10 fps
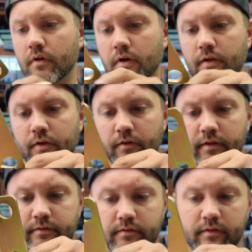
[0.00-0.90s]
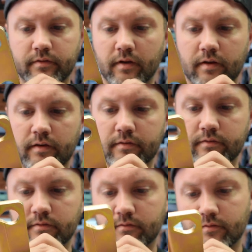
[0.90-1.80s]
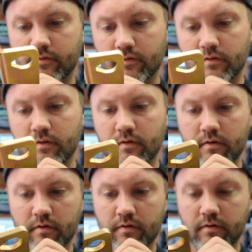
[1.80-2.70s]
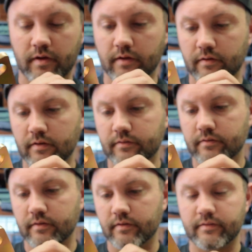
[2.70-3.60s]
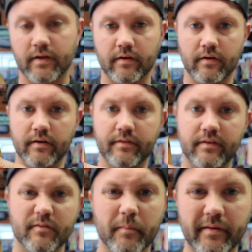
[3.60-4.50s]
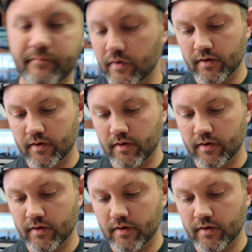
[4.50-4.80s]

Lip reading: no, it's all right. It's not gonna hurt anything. Never mind.